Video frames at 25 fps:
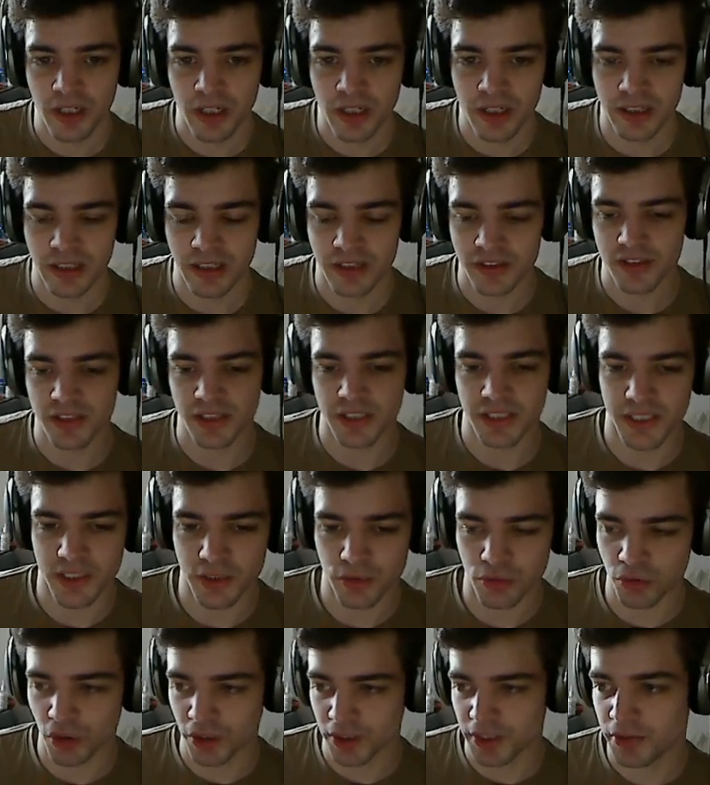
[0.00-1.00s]
Let's say he's
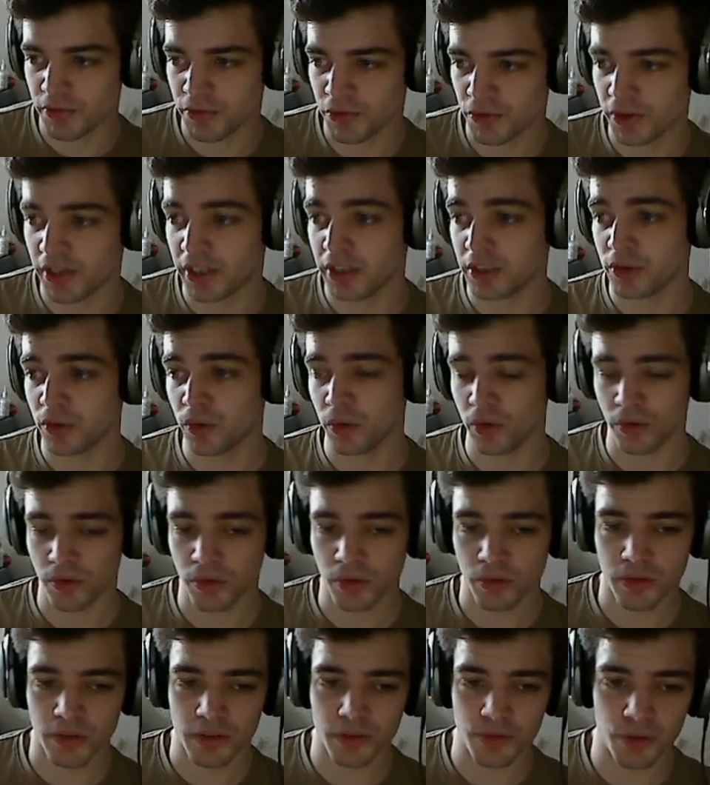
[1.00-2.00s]
running through that
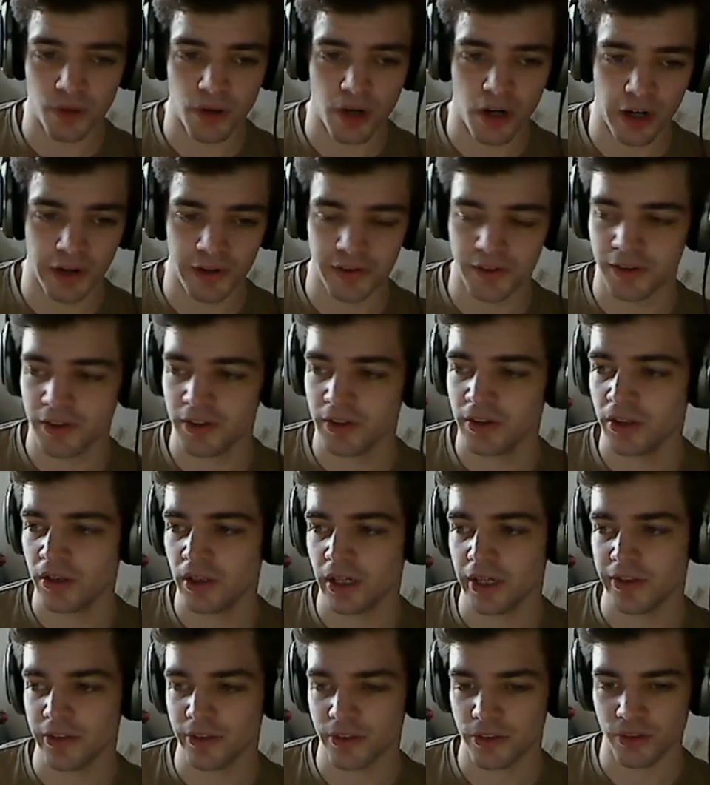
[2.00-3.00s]
corridor and you're hiding
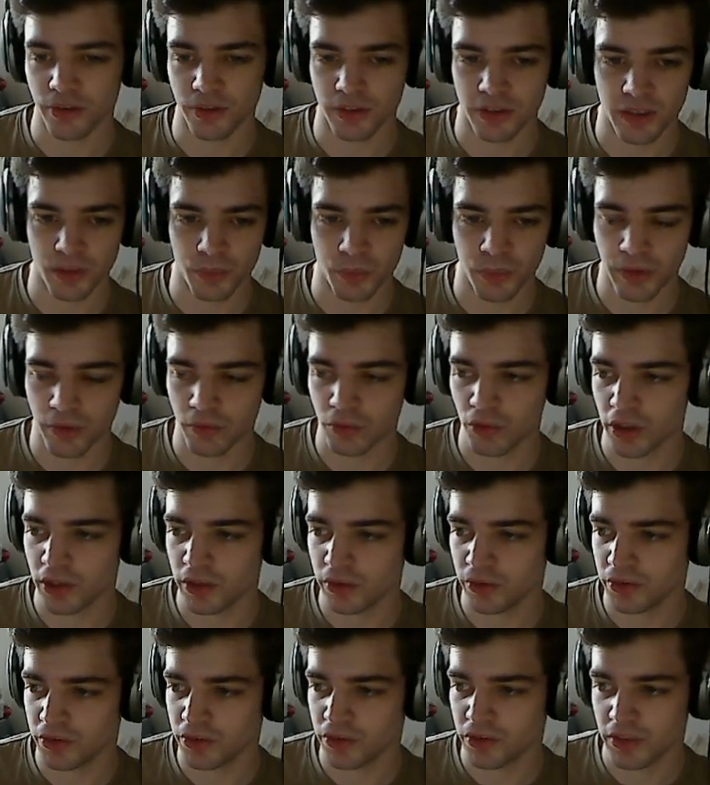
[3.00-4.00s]
at the shotgun with a rocket
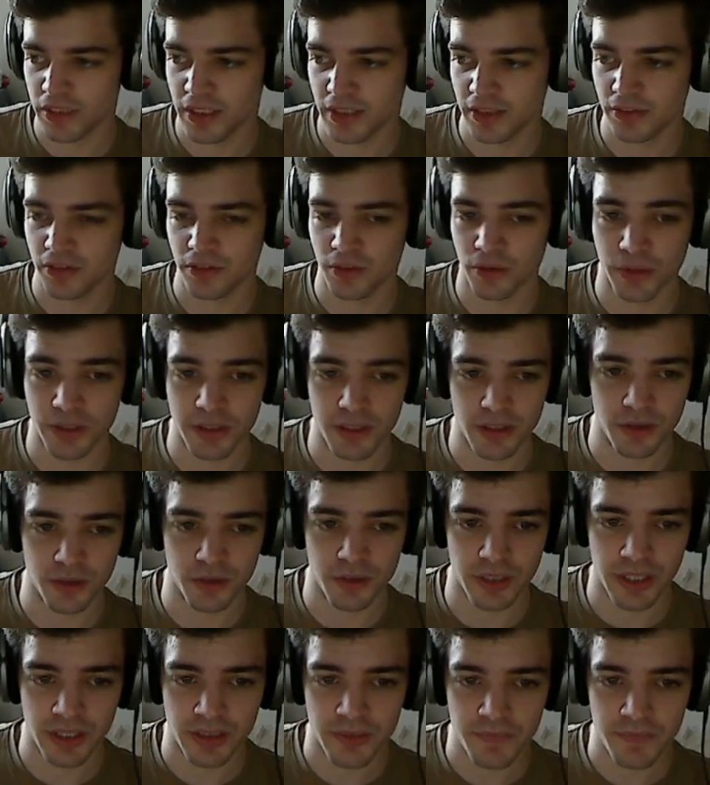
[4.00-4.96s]
launcher and he has no idea you're there.